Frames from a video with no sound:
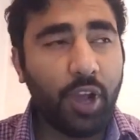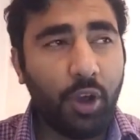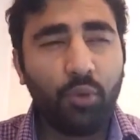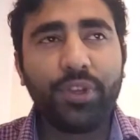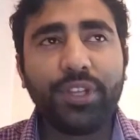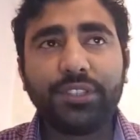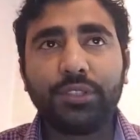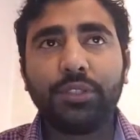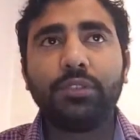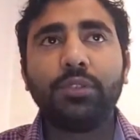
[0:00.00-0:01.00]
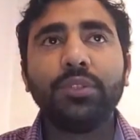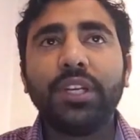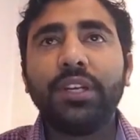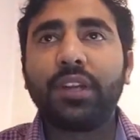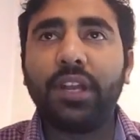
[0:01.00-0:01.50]
Always do
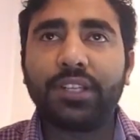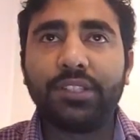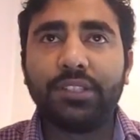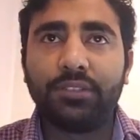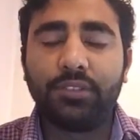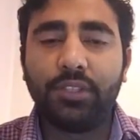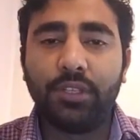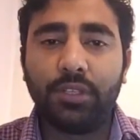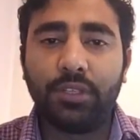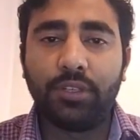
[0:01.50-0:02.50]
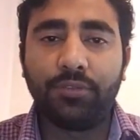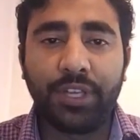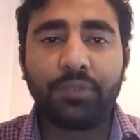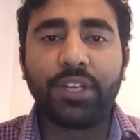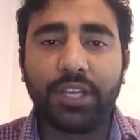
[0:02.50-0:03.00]
the interaction uh,
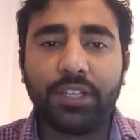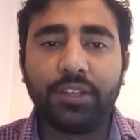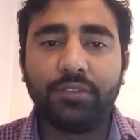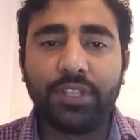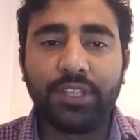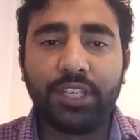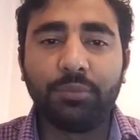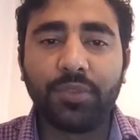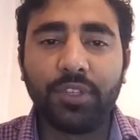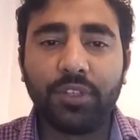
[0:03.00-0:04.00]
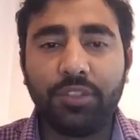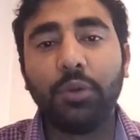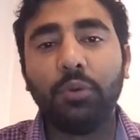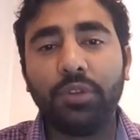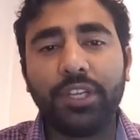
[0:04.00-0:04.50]
frequently with the team, with
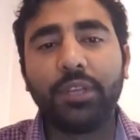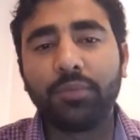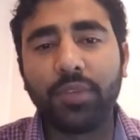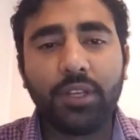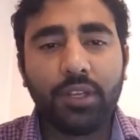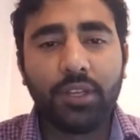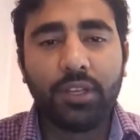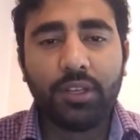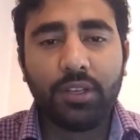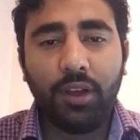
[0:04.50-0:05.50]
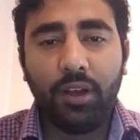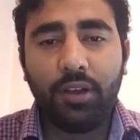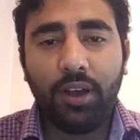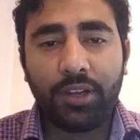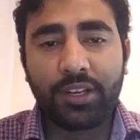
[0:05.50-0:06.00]
the whole team.
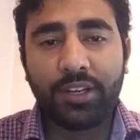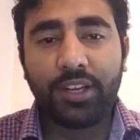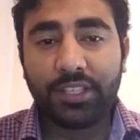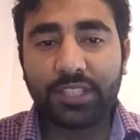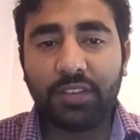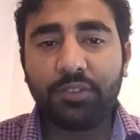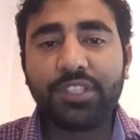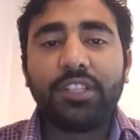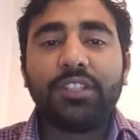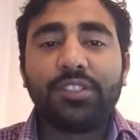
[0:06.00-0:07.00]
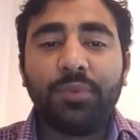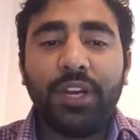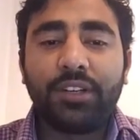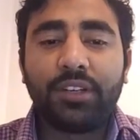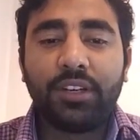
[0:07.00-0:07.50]
Alternate days, I would say it's
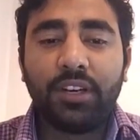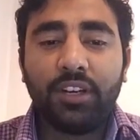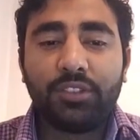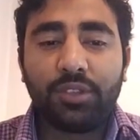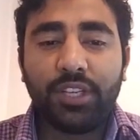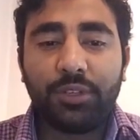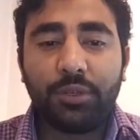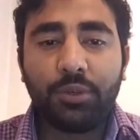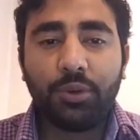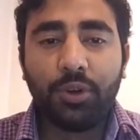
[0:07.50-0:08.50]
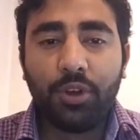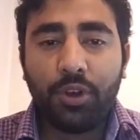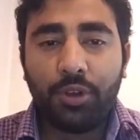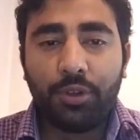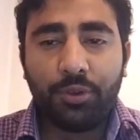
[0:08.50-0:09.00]
better so that you
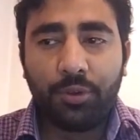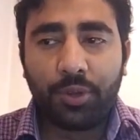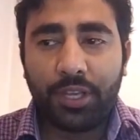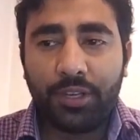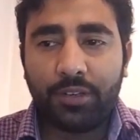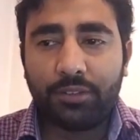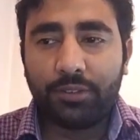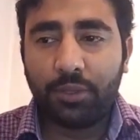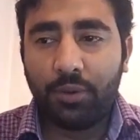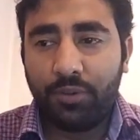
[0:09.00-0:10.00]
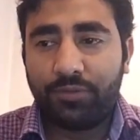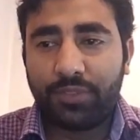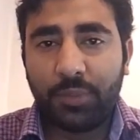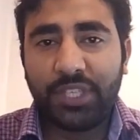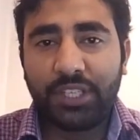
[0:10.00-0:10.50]
you can know if
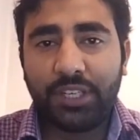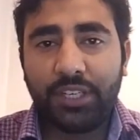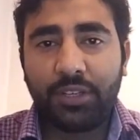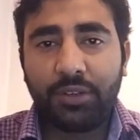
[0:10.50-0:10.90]
something really